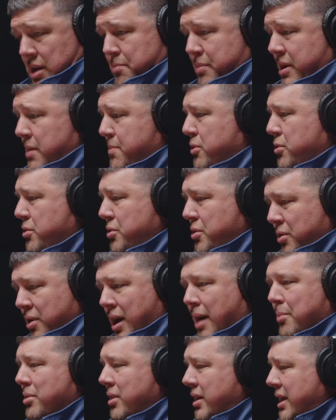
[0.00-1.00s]
people who do
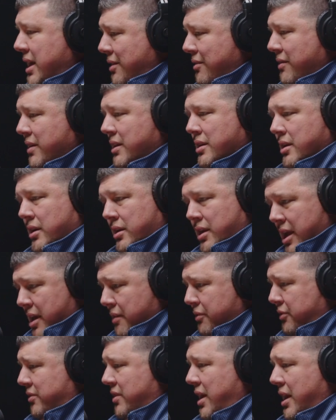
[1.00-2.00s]
not believe in the
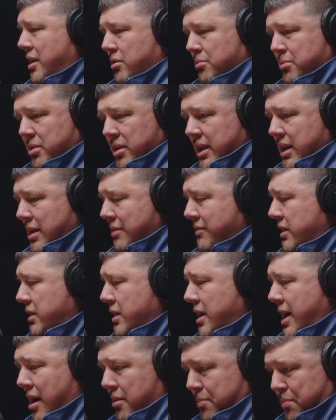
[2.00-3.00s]
gifts. They don't believe in
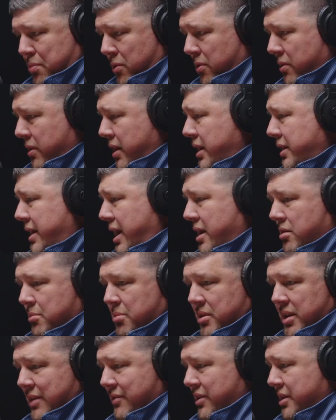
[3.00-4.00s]
the outpouring. They don't
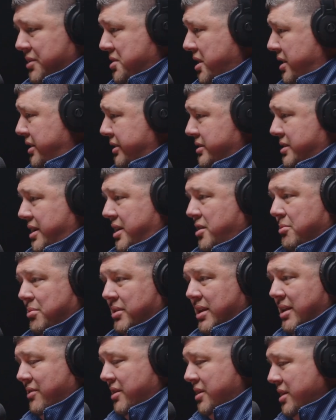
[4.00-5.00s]
believe in tongues. They don't
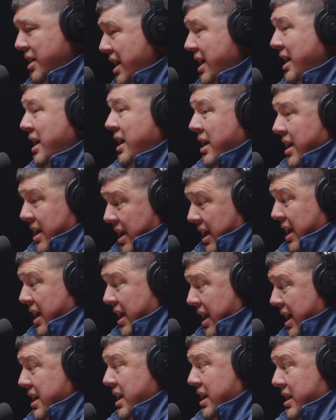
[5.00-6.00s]
believe in
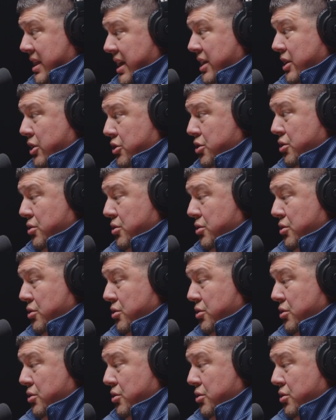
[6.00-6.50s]
anything to do